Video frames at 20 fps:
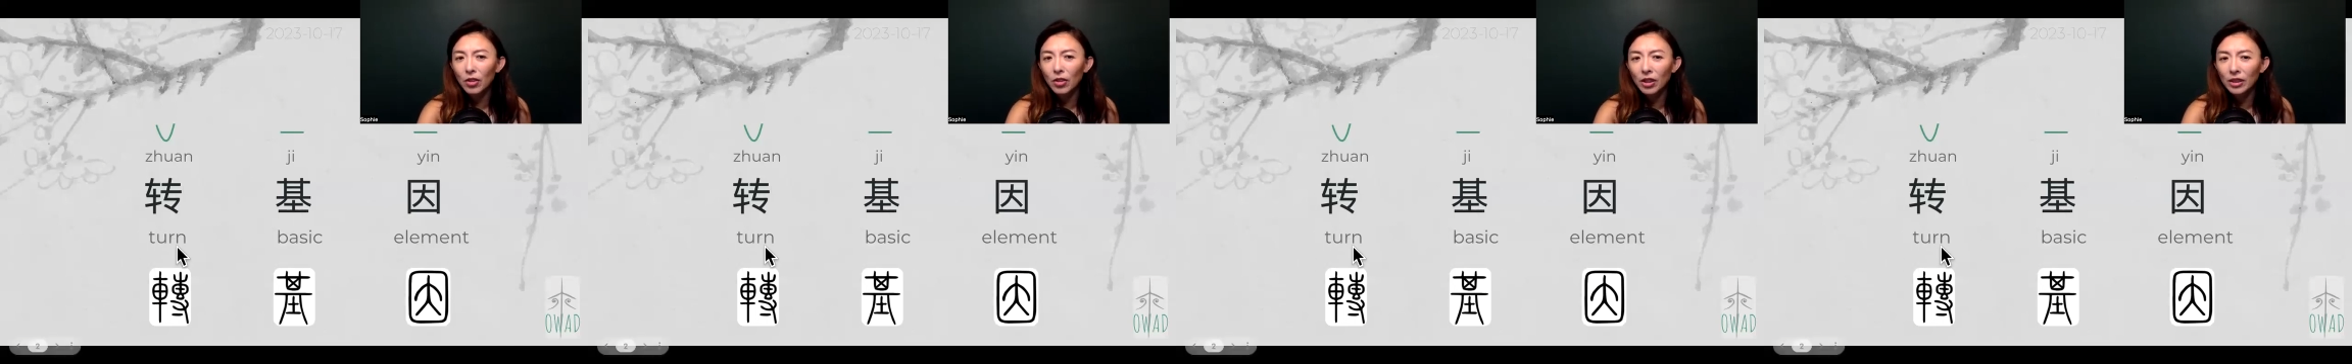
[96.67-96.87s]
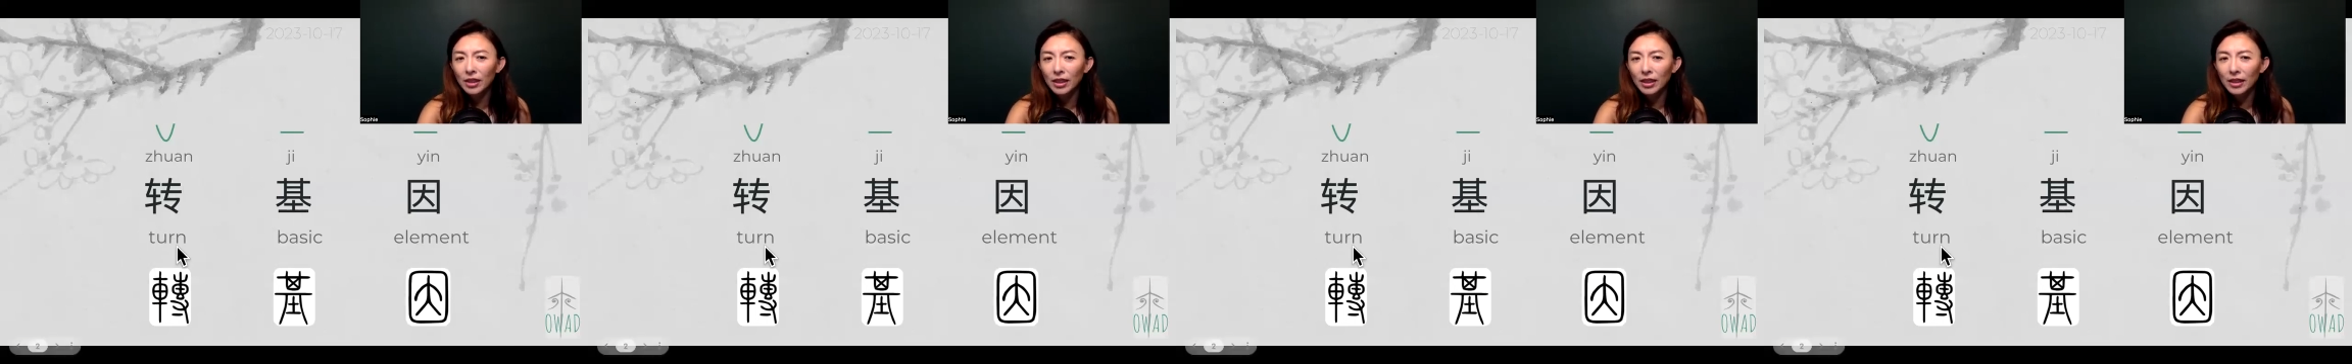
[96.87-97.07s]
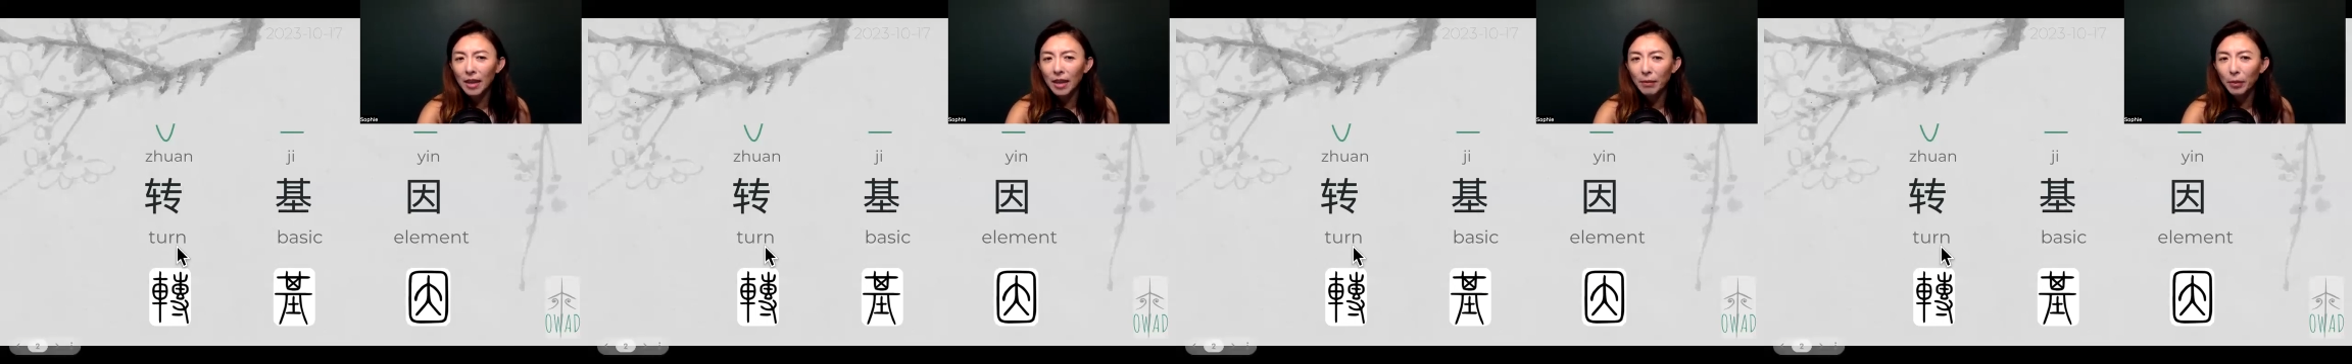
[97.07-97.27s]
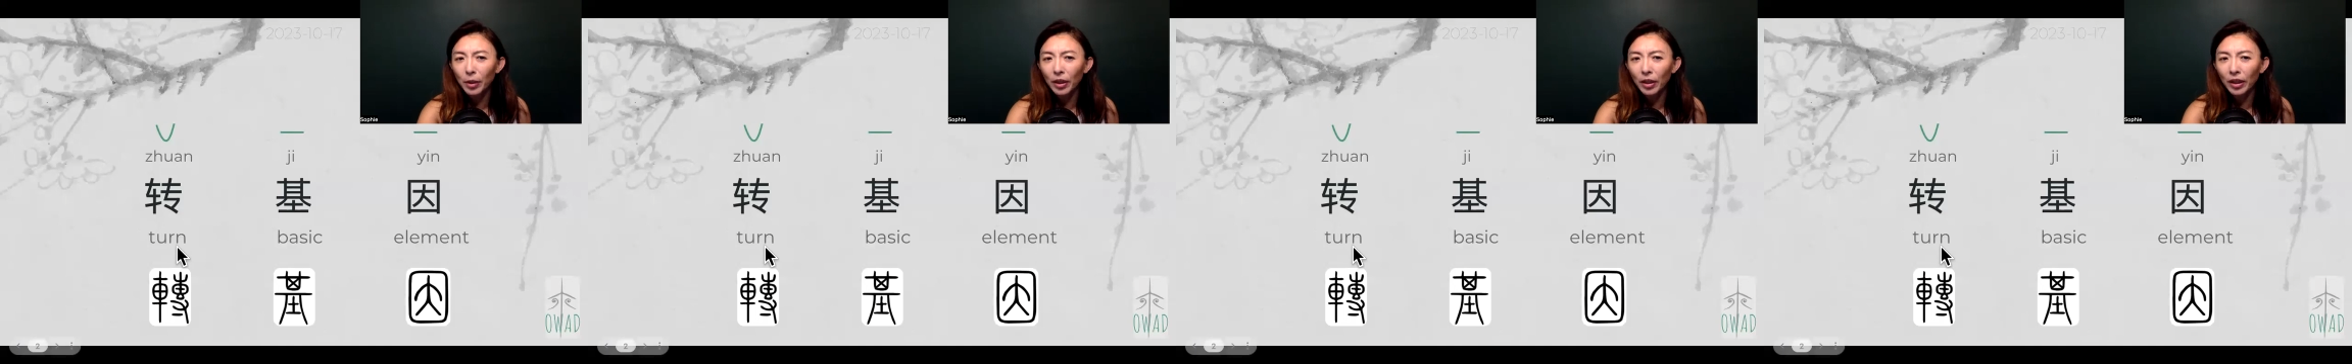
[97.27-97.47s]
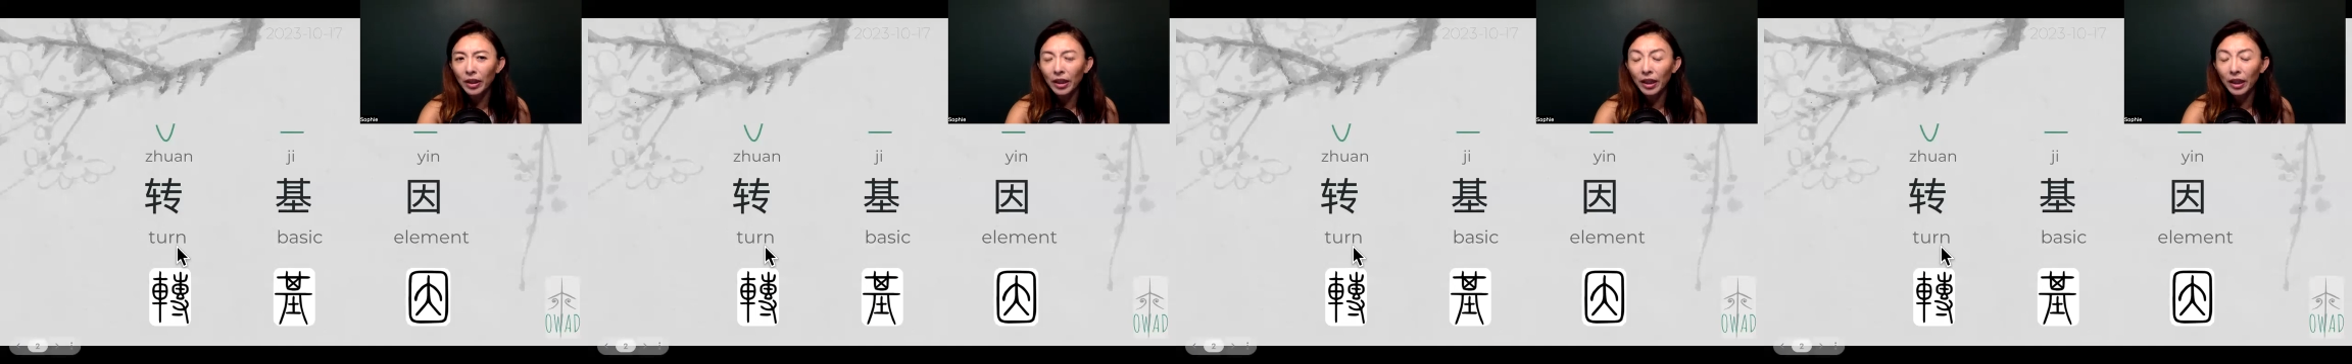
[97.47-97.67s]
translation I
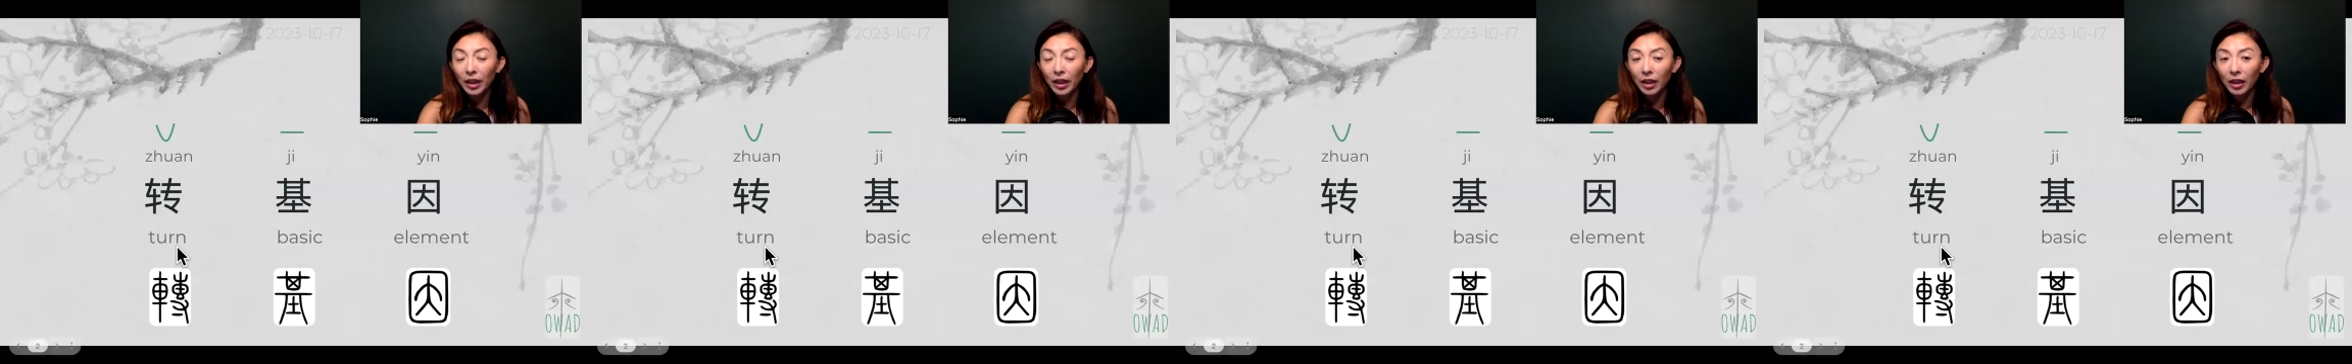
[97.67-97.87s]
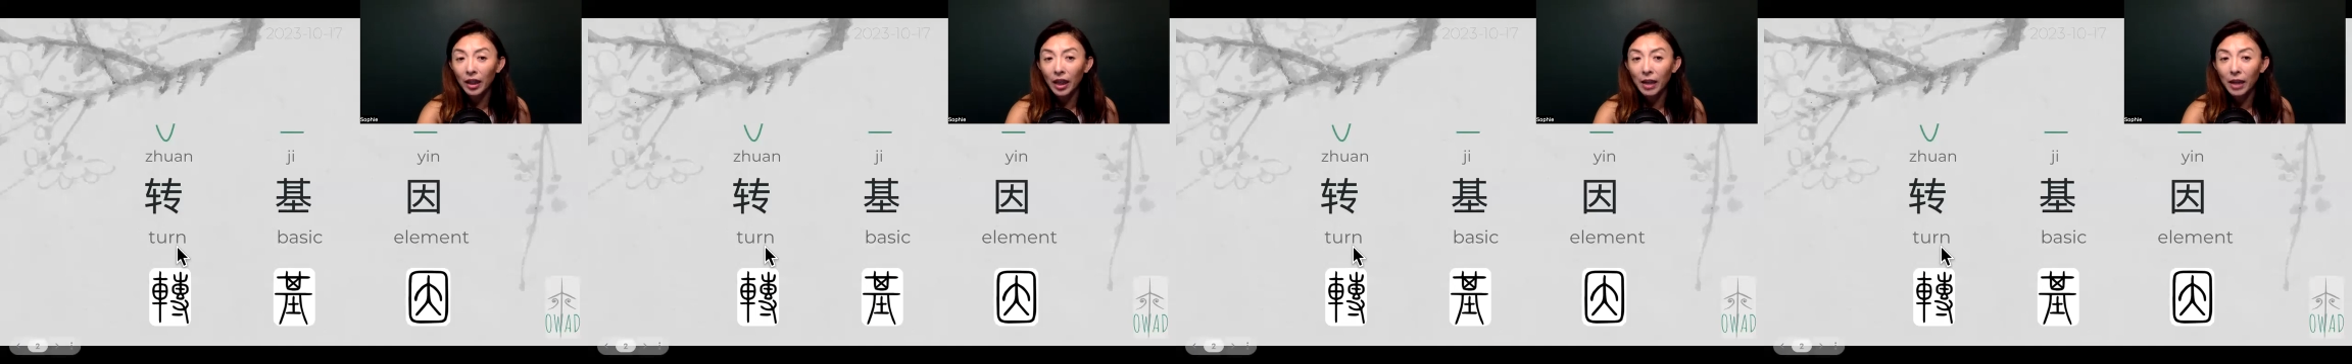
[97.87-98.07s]
put in here,